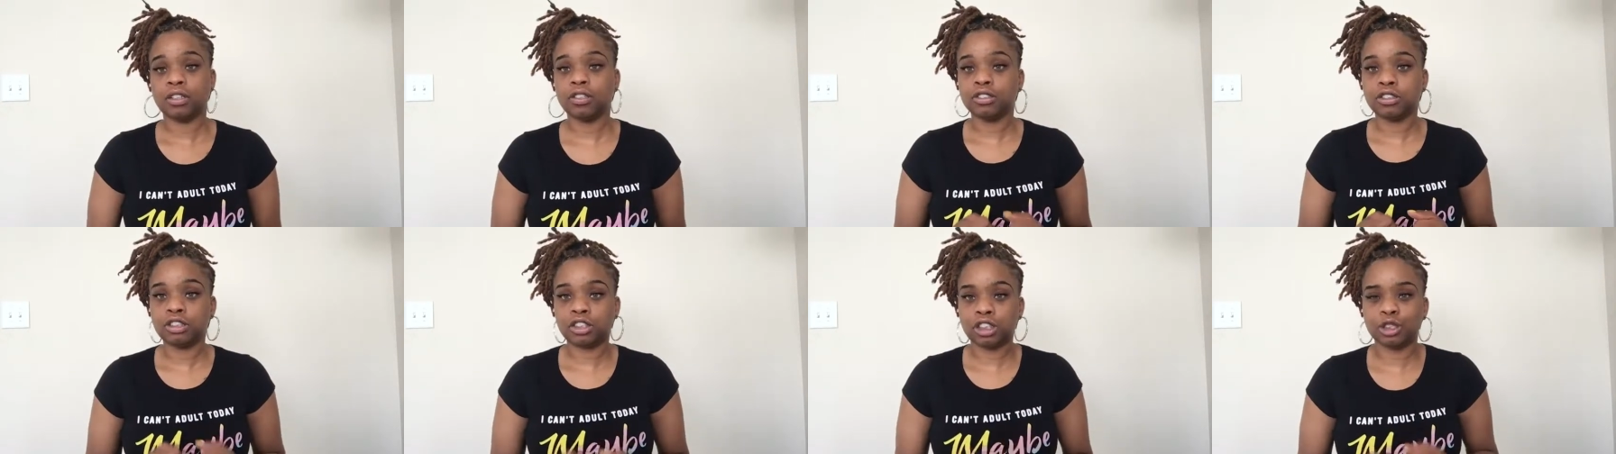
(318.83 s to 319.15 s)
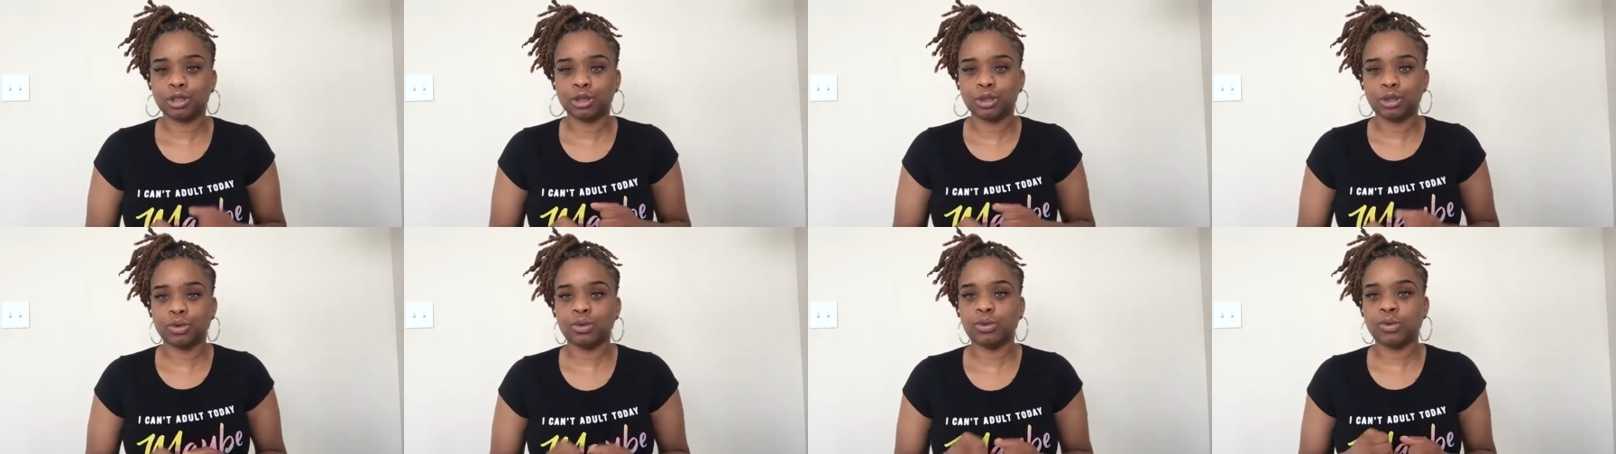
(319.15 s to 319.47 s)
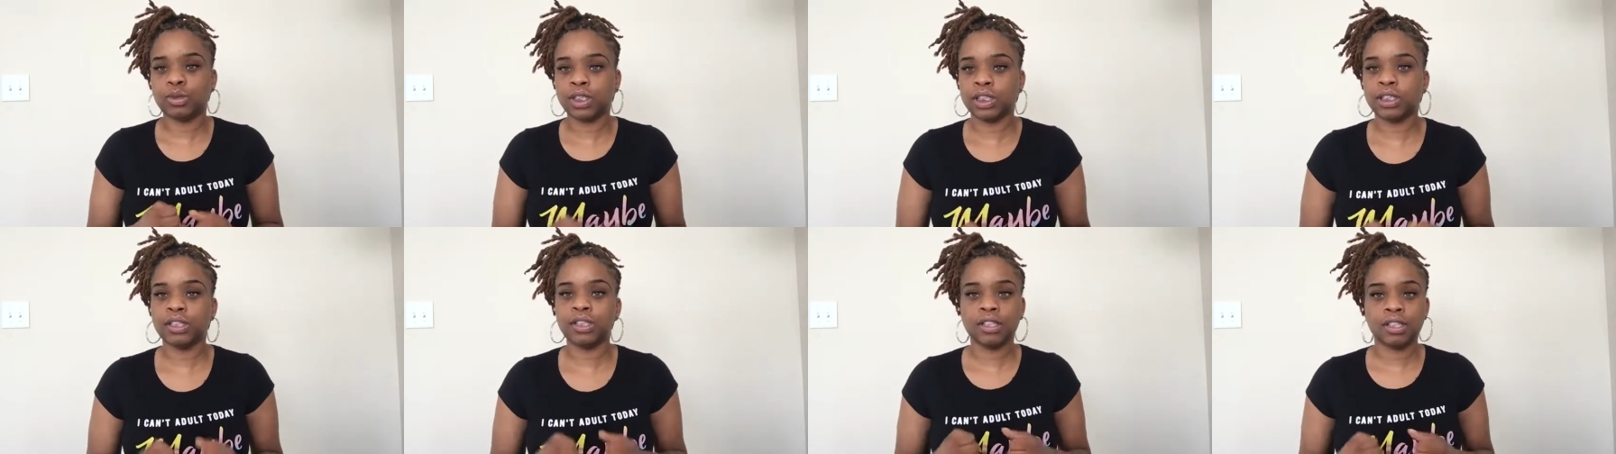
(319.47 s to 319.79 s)

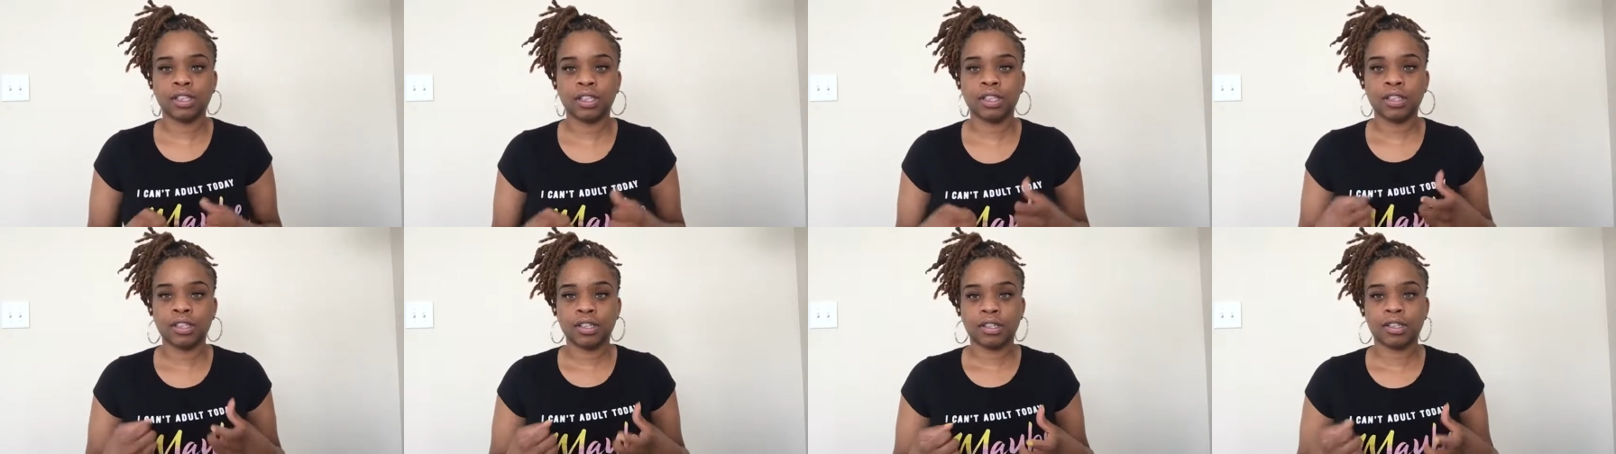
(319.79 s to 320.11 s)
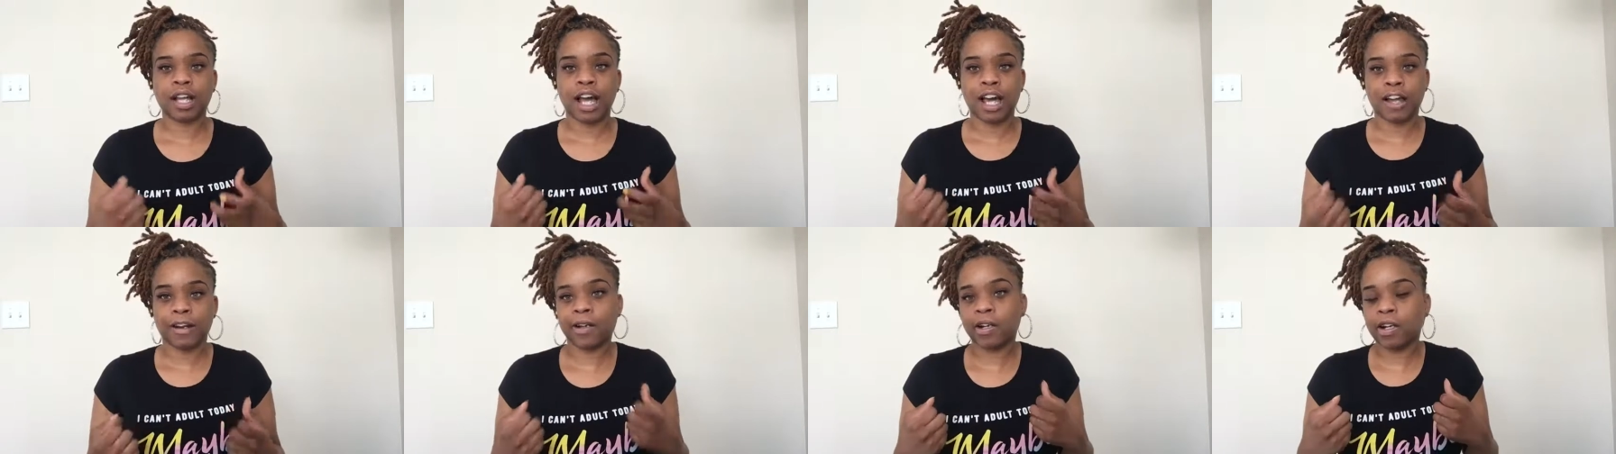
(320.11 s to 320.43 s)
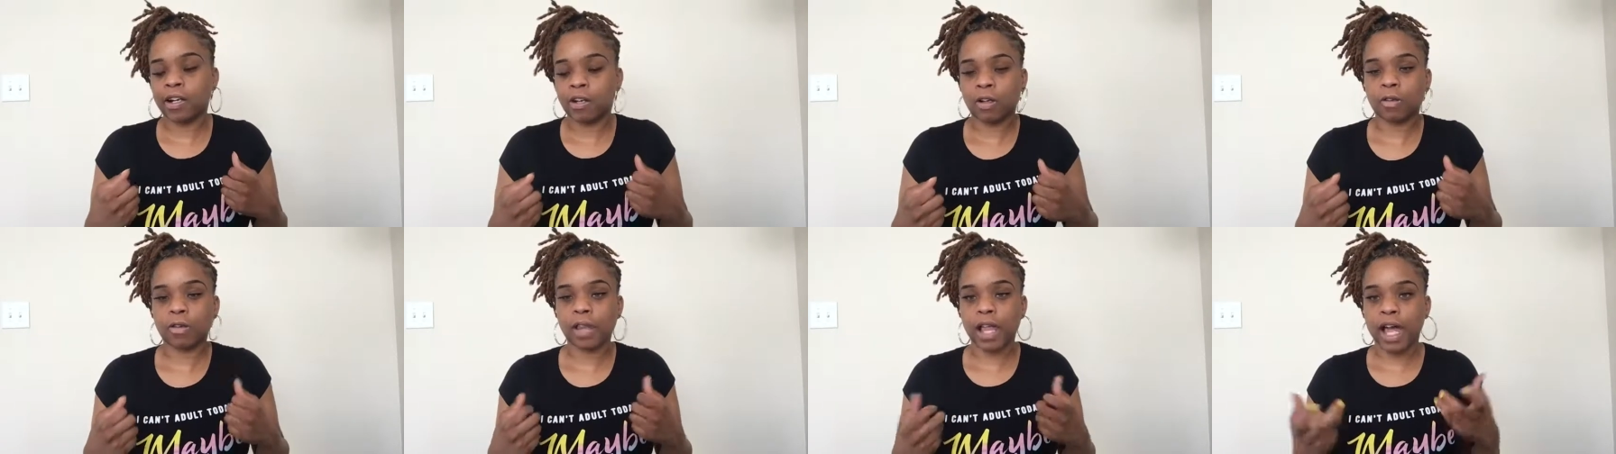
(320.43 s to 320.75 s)
too I don't know